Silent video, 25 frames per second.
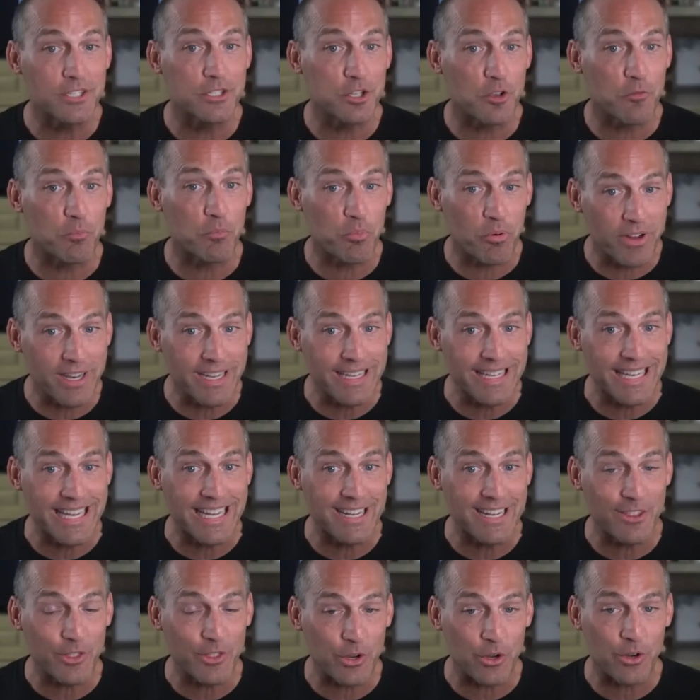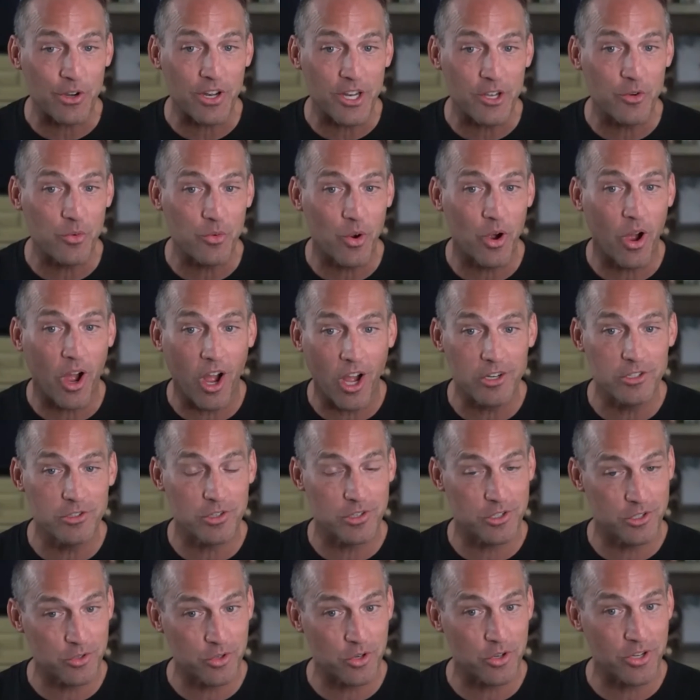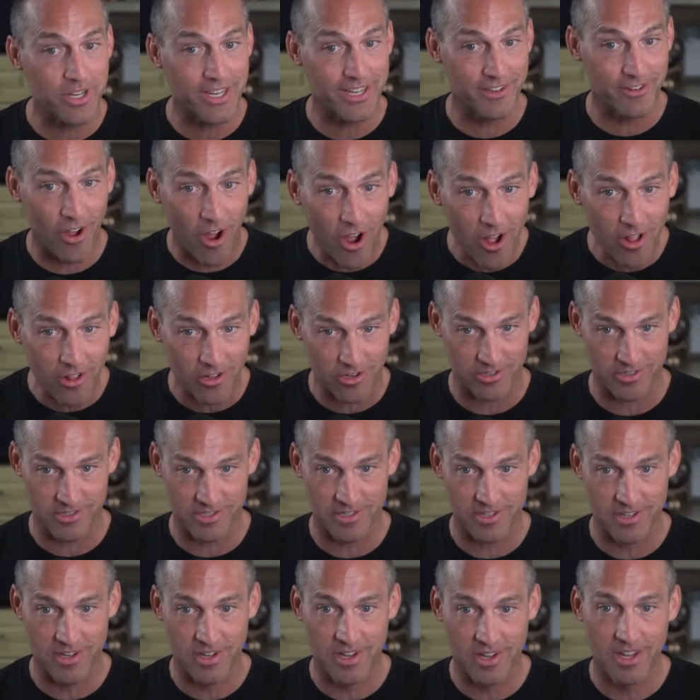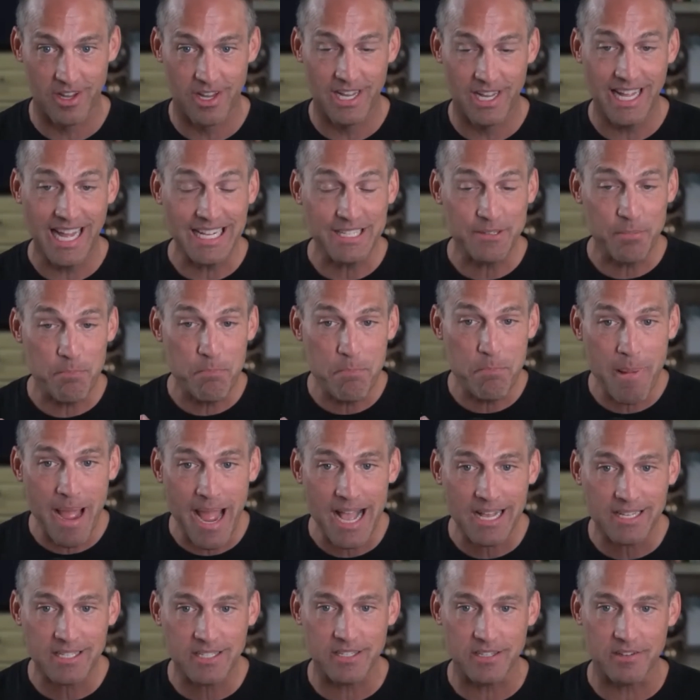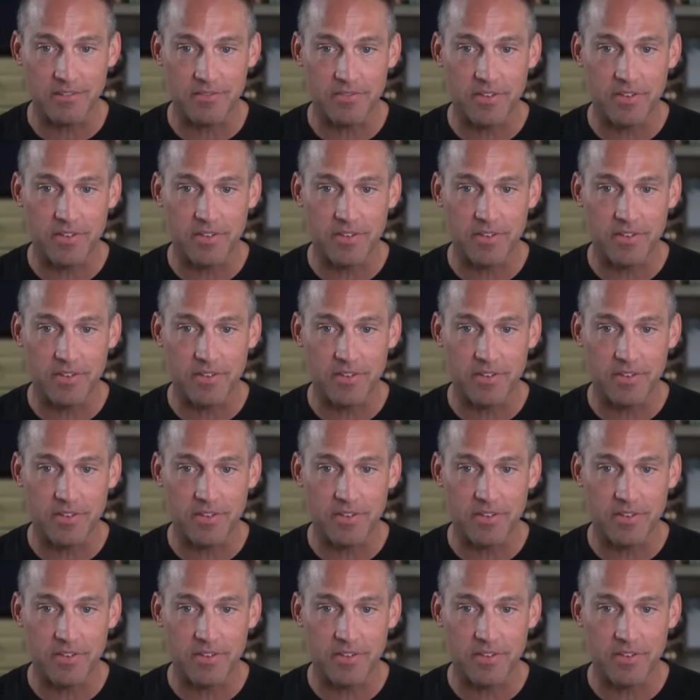of printing 30 to 100 trillion dollars? That's massive.